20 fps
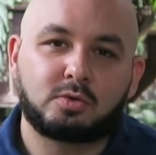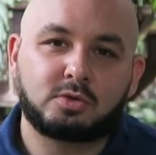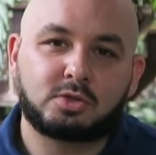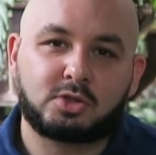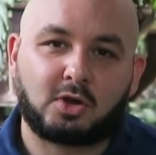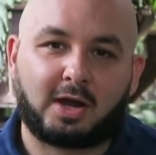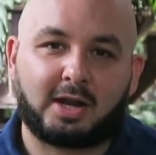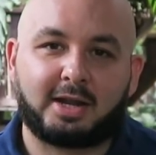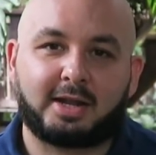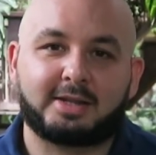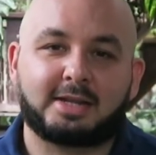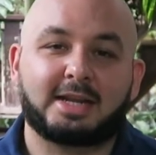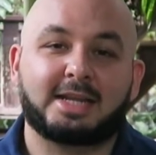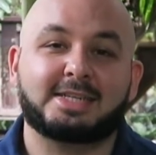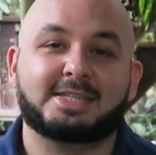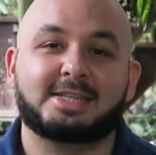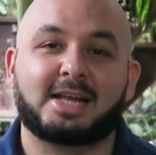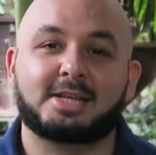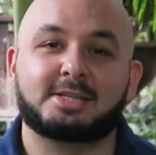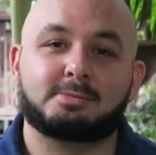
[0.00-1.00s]
Thailand. At
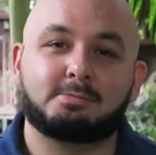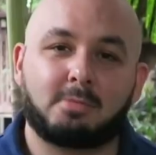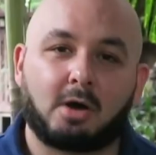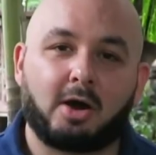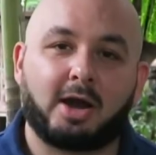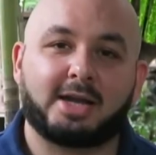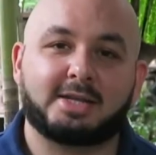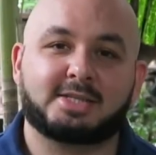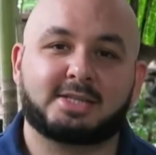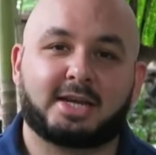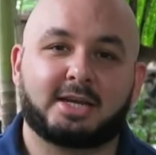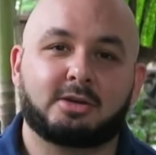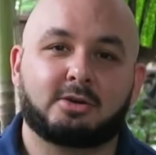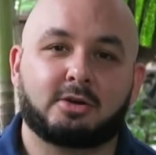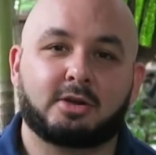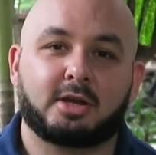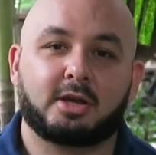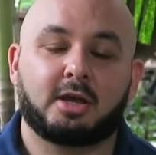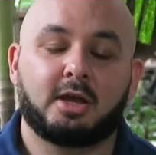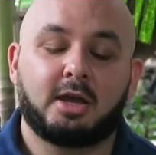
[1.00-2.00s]
least that's my take
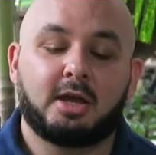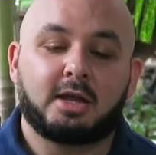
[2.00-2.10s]
on it.